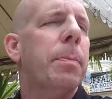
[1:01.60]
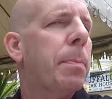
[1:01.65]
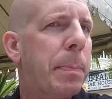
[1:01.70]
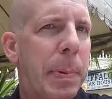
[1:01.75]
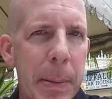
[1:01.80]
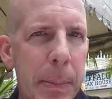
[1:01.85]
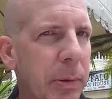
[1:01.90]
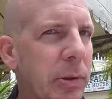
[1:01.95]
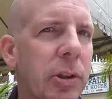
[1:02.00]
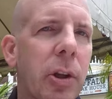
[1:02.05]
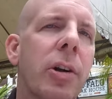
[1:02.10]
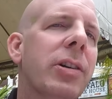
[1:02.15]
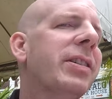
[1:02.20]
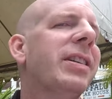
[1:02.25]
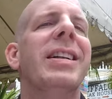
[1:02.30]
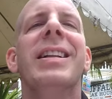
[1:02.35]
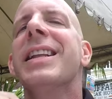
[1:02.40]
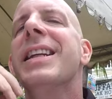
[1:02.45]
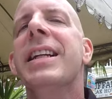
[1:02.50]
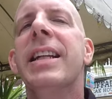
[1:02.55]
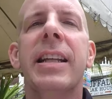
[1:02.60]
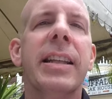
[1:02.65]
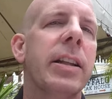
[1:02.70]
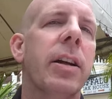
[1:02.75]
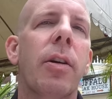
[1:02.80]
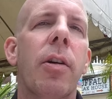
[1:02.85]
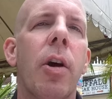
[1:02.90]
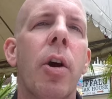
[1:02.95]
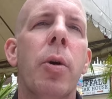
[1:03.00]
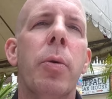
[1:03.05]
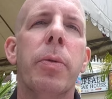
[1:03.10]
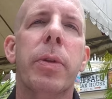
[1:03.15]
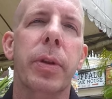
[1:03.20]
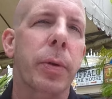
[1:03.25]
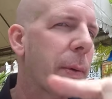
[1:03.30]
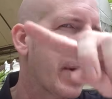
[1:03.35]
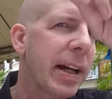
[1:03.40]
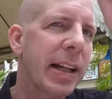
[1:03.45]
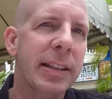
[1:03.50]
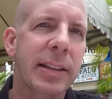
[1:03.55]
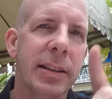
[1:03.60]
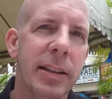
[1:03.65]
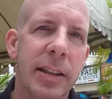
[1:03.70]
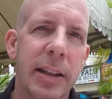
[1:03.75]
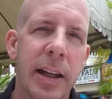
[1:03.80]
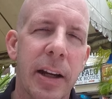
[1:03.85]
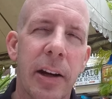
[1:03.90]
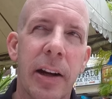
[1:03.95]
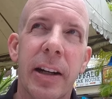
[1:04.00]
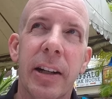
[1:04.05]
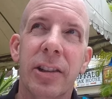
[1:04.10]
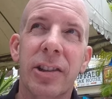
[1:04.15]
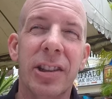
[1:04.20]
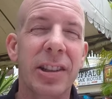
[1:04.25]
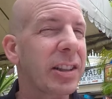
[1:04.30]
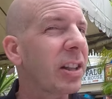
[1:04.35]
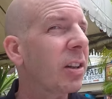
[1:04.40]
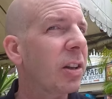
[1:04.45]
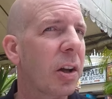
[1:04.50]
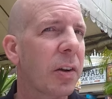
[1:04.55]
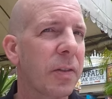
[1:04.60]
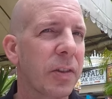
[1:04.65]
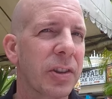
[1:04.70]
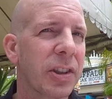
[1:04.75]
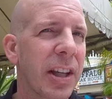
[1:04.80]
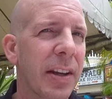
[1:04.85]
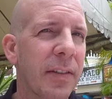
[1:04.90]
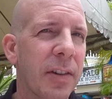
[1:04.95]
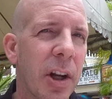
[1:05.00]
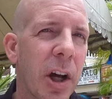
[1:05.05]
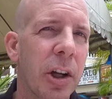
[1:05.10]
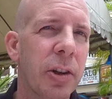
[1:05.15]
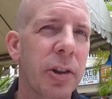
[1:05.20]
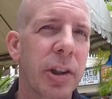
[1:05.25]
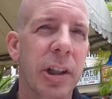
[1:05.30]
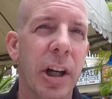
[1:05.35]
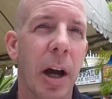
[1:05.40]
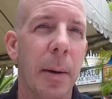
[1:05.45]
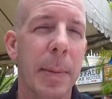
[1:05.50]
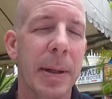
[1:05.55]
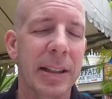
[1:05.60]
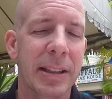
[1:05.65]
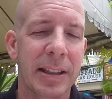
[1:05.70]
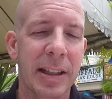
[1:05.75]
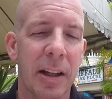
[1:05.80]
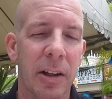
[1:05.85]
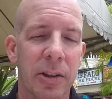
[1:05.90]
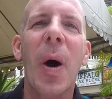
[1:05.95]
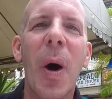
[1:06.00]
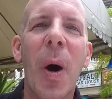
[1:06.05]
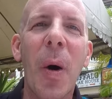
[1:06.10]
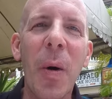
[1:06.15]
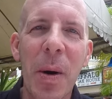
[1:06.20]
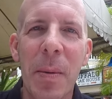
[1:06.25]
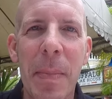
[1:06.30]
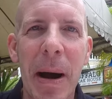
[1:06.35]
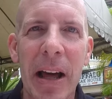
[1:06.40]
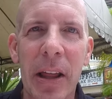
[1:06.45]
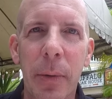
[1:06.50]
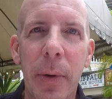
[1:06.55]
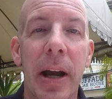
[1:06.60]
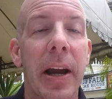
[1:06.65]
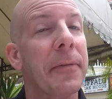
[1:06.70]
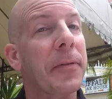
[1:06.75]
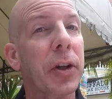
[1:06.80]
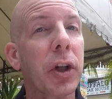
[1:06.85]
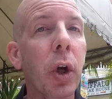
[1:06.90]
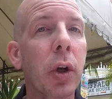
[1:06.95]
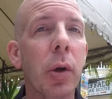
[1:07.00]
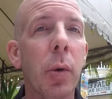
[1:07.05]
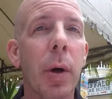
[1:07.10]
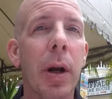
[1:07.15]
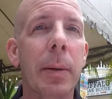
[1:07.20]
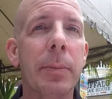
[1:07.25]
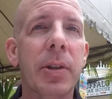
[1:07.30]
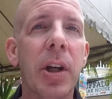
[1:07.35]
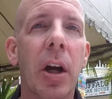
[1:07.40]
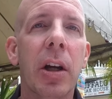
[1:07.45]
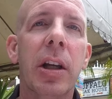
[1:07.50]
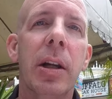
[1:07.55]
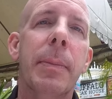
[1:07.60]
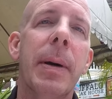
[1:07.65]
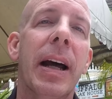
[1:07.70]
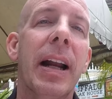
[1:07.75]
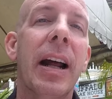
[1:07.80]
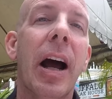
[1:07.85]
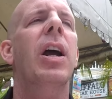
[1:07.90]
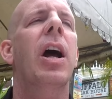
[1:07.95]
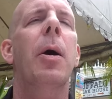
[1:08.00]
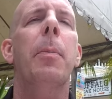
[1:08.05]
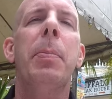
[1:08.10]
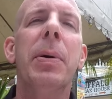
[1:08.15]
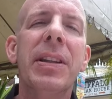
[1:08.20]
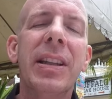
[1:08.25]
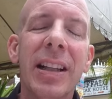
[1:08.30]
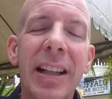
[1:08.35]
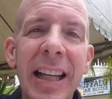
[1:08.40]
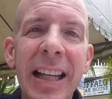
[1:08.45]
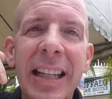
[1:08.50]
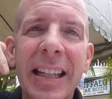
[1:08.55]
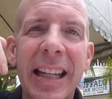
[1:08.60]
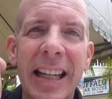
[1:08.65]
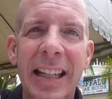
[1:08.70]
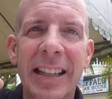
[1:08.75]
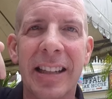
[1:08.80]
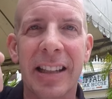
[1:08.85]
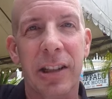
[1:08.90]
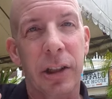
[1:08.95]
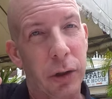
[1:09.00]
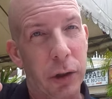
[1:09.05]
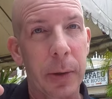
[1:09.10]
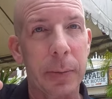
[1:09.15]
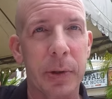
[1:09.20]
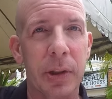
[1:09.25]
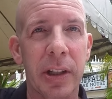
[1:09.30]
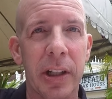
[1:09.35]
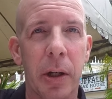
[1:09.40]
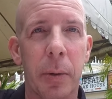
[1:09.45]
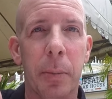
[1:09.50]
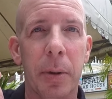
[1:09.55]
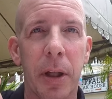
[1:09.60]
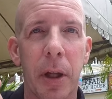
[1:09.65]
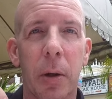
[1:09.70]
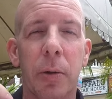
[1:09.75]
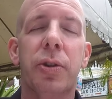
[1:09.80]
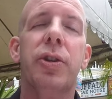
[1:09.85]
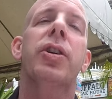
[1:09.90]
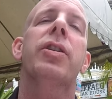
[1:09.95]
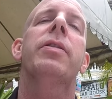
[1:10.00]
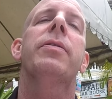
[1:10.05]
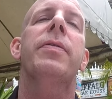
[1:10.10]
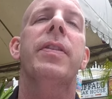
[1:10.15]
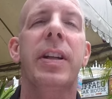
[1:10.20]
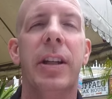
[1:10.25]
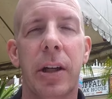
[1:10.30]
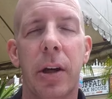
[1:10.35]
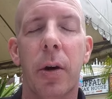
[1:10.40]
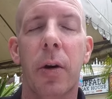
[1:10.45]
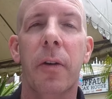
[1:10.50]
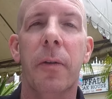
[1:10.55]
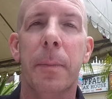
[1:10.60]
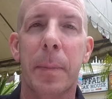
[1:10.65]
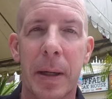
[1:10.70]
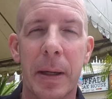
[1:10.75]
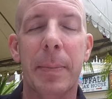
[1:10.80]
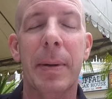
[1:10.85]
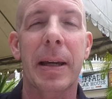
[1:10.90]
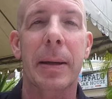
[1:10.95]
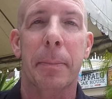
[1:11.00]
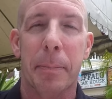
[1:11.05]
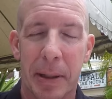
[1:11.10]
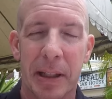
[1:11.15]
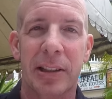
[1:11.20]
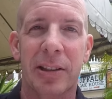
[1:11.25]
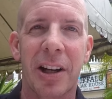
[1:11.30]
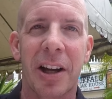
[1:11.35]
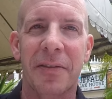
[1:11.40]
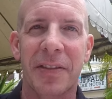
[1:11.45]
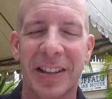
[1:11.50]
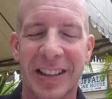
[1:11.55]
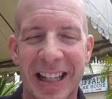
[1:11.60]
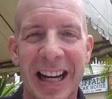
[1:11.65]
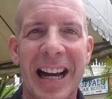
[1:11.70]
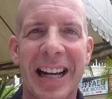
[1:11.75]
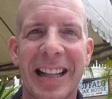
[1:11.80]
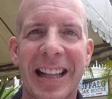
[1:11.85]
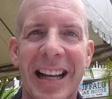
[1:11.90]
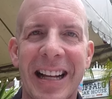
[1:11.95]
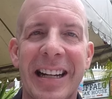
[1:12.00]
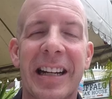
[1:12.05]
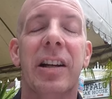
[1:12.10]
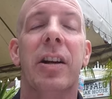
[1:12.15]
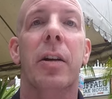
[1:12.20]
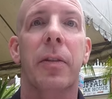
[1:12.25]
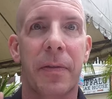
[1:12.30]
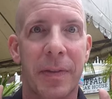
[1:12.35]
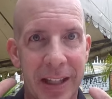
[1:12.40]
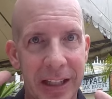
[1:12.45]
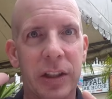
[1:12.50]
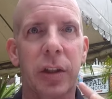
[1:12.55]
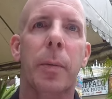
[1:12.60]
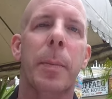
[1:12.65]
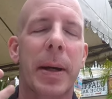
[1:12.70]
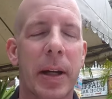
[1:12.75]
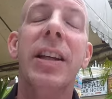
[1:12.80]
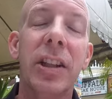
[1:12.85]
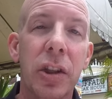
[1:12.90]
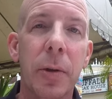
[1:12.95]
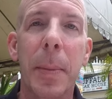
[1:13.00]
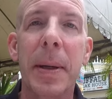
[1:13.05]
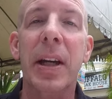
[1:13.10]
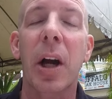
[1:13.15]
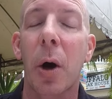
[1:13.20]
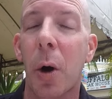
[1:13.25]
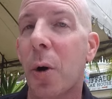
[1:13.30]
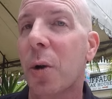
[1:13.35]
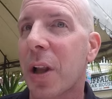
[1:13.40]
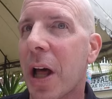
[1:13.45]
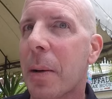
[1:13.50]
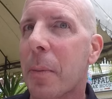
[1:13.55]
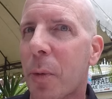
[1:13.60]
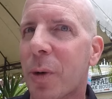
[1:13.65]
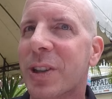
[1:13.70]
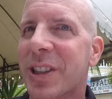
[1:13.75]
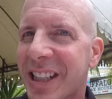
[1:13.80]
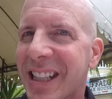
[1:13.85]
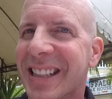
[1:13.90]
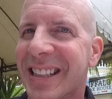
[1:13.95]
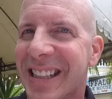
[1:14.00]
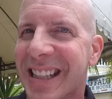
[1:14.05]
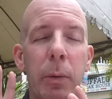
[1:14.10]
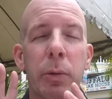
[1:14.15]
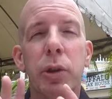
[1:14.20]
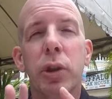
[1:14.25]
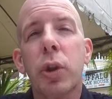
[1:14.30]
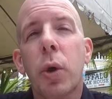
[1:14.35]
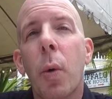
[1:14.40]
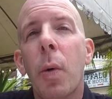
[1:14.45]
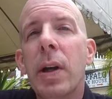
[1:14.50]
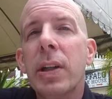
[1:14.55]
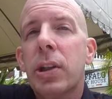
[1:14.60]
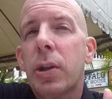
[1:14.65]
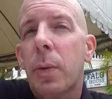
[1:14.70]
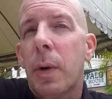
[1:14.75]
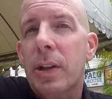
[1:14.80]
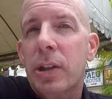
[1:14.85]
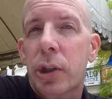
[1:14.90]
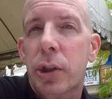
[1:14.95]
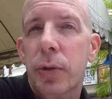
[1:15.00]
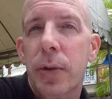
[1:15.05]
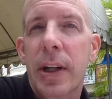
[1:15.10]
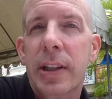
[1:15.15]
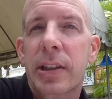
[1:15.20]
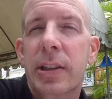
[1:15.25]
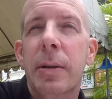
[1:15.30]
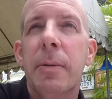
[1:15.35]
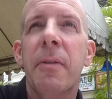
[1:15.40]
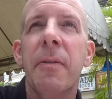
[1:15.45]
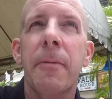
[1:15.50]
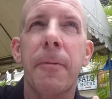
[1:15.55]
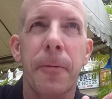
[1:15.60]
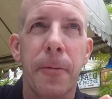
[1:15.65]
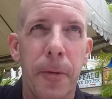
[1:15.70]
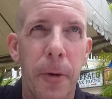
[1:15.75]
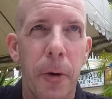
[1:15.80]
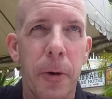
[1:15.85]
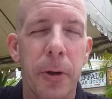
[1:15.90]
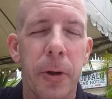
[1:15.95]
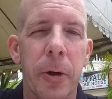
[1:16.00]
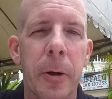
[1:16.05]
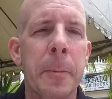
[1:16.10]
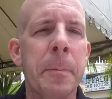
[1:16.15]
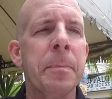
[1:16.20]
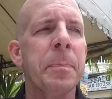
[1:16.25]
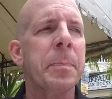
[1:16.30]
people started deleting their own threads in there, and there's still over 700 comments now. Oh, and by the way, if you don't know what I'm talking about, I'll put the link in the description down below to the video of me being pissed off in Thailand. This will make a whole lot more sense. I was going to address it further,